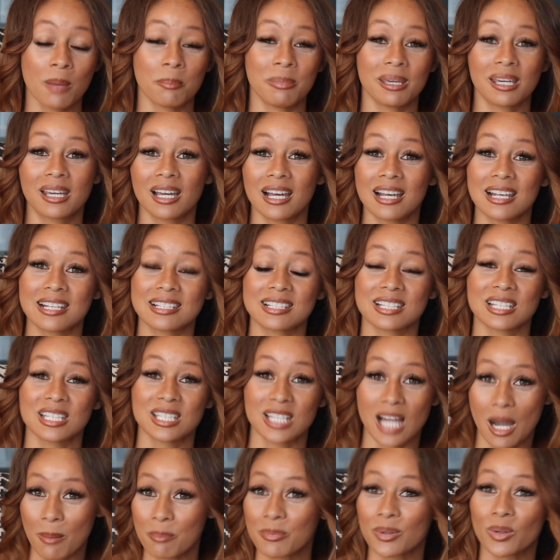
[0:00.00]
because
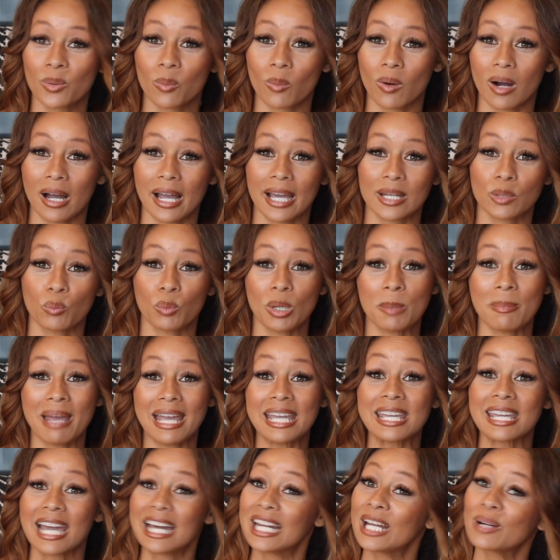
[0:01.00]
number one, we
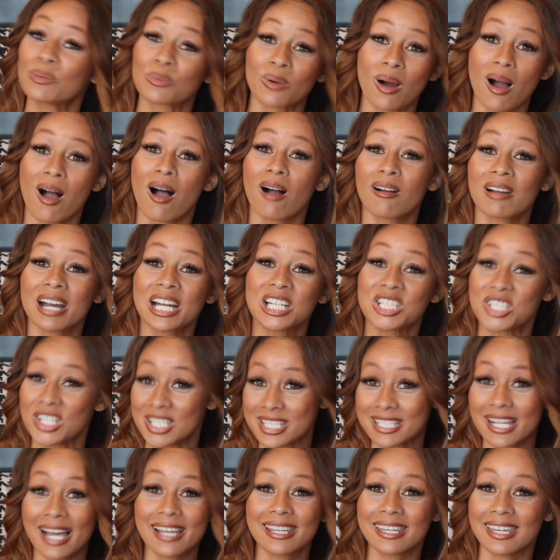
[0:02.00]
may get it wrong,
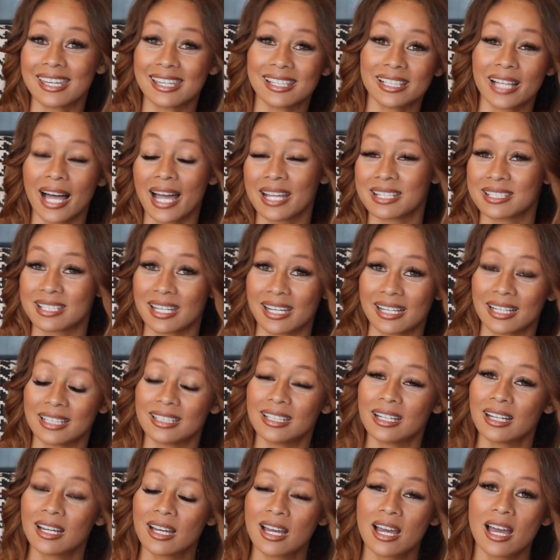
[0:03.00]
just like Eli
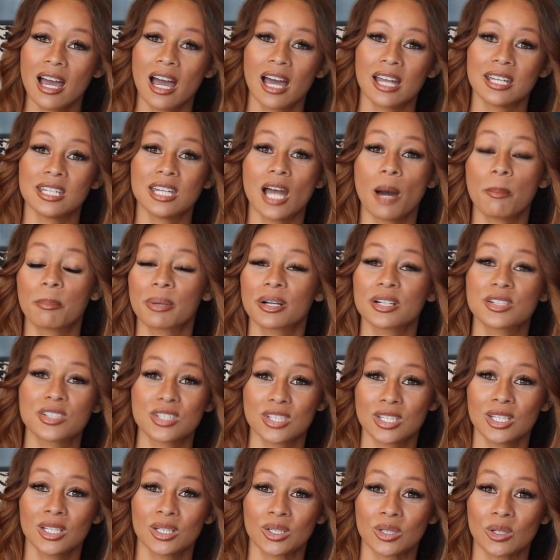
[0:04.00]
did. Number
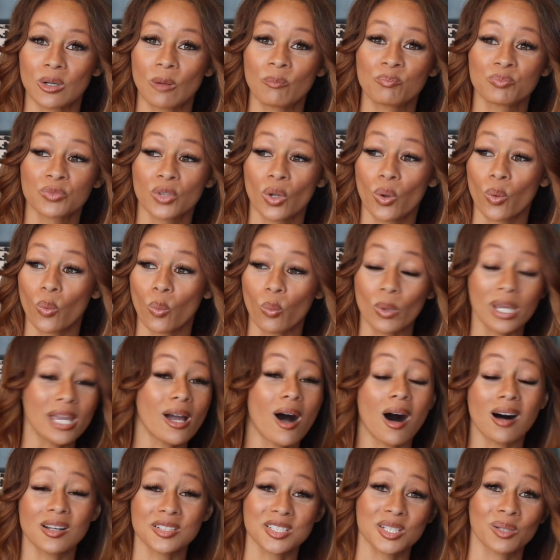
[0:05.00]
two, we
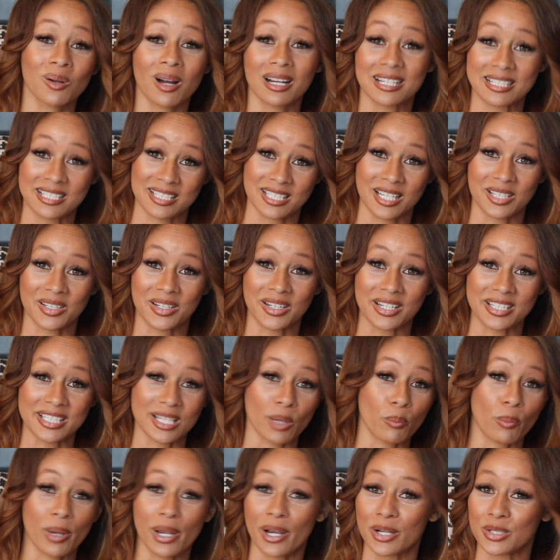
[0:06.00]
also are sinners
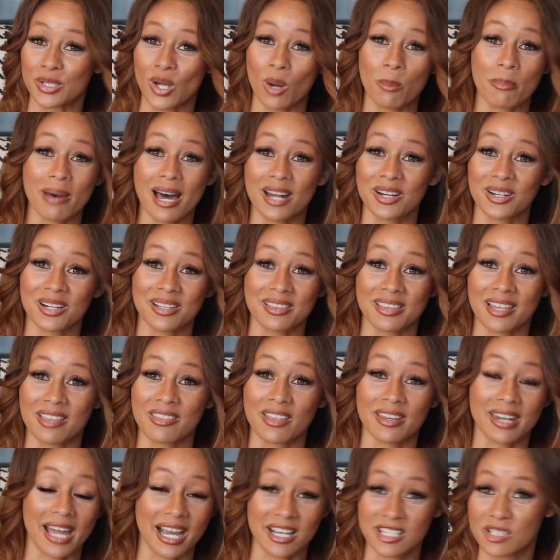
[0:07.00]
and we are no better than
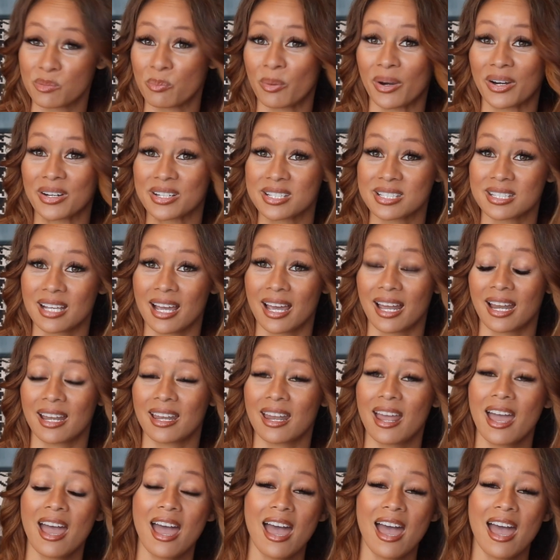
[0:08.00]
the next person.